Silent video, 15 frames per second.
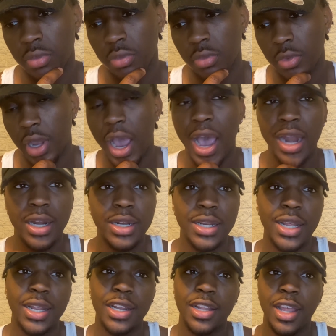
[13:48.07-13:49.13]
How did
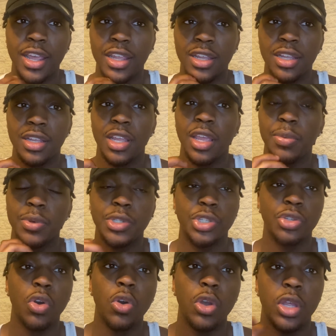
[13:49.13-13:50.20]
that, like, it was
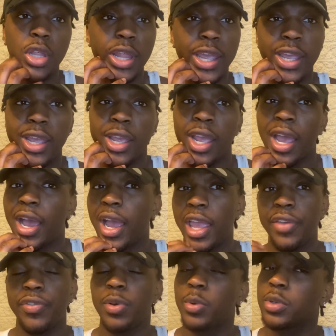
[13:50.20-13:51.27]
short. Like, if
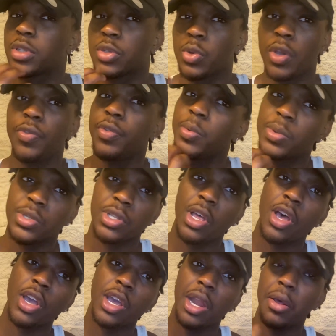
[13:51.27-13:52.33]
it was
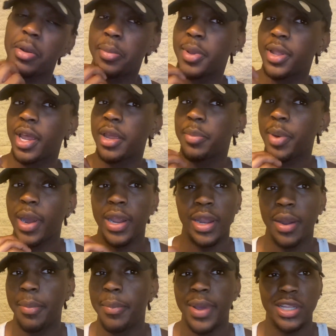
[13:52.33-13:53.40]
longer, that would have been like probably the
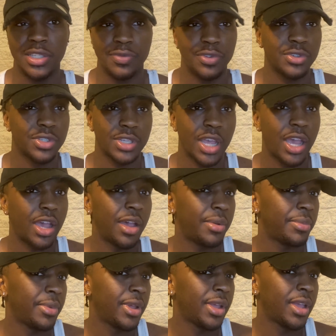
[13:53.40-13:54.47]
best first time.
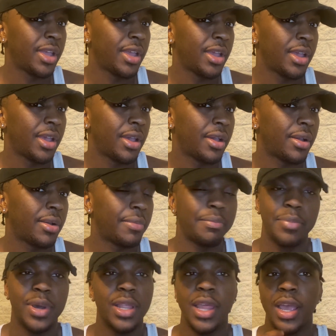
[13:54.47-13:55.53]

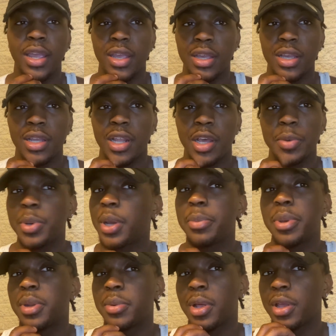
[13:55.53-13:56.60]
But like, that would probably
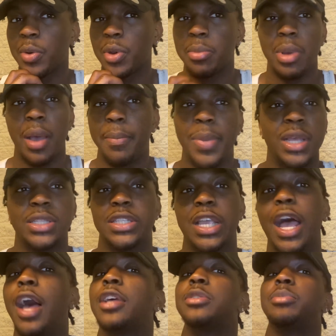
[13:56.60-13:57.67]
been like one of my best
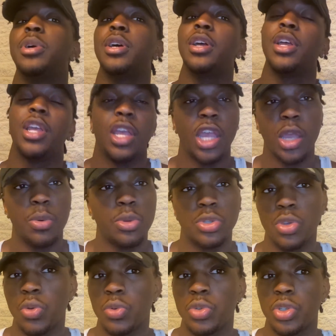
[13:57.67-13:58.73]
times, but it was
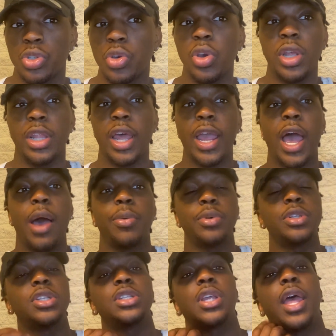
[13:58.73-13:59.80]
so short, like I was
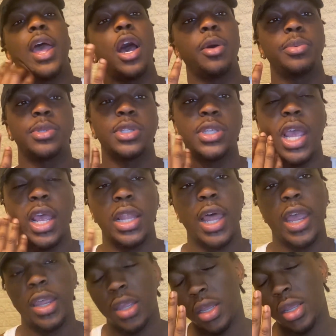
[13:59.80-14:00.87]
just upset, like